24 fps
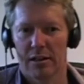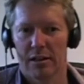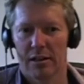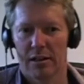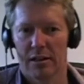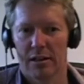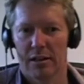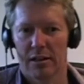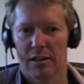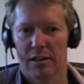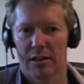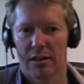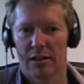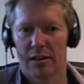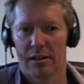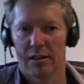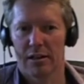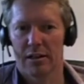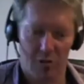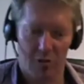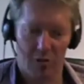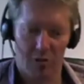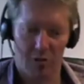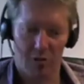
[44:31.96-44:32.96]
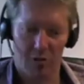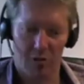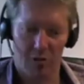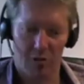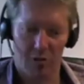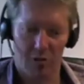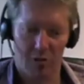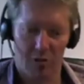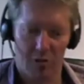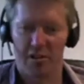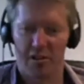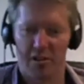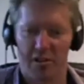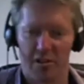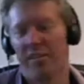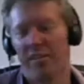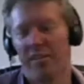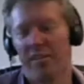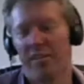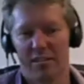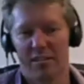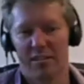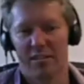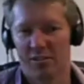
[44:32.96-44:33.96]
uh, through the courses,
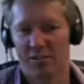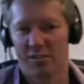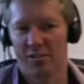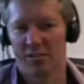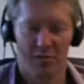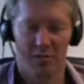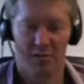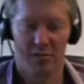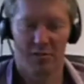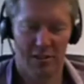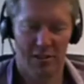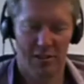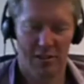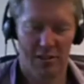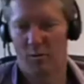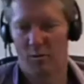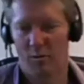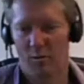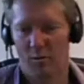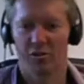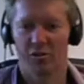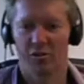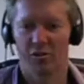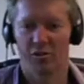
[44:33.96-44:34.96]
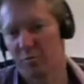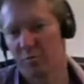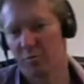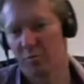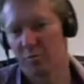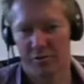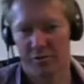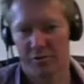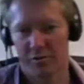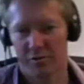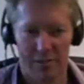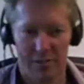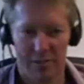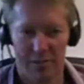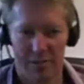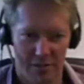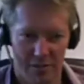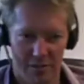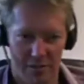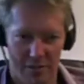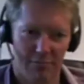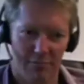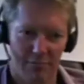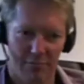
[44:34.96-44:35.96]
and then there's additional things, workshops,
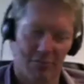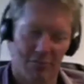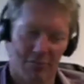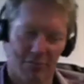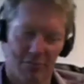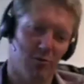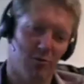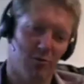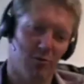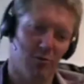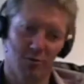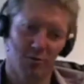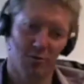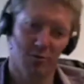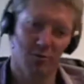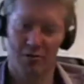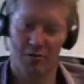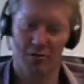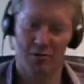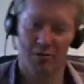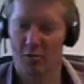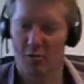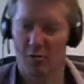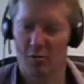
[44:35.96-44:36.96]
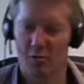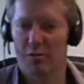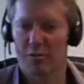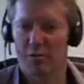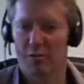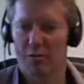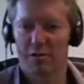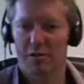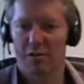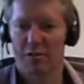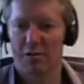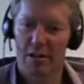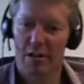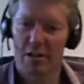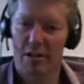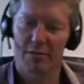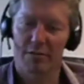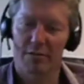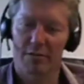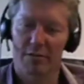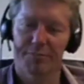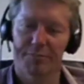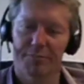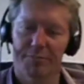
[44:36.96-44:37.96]
retreats, and the schools and corporates and
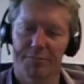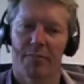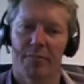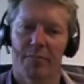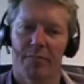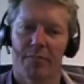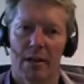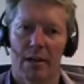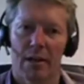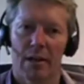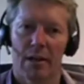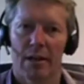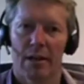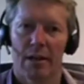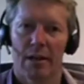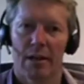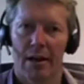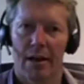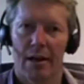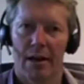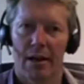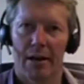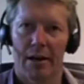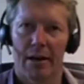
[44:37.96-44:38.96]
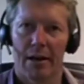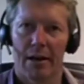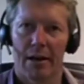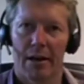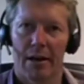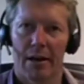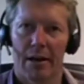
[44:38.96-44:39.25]
stuff. Um,